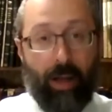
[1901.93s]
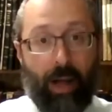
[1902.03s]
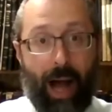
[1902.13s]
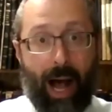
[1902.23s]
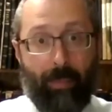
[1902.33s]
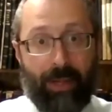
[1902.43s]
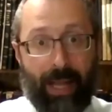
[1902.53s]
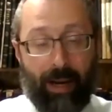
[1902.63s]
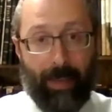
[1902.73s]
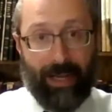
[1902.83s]

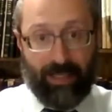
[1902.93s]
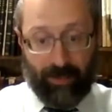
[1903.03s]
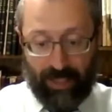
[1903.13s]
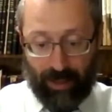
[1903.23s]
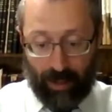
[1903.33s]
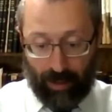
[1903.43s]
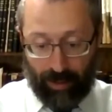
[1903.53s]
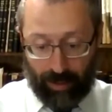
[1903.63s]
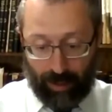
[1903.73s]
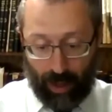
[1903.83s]
obligated in Meiser, we see
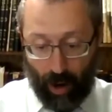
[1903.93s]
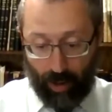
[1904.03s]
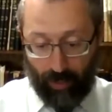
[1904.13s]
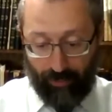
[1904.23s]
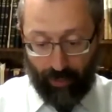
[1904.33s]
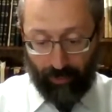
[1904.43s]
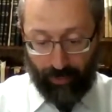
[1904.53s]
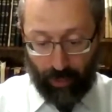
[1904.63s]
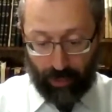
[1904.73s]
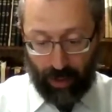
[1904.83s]
that they are a full
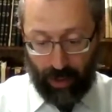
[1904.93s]
fruit,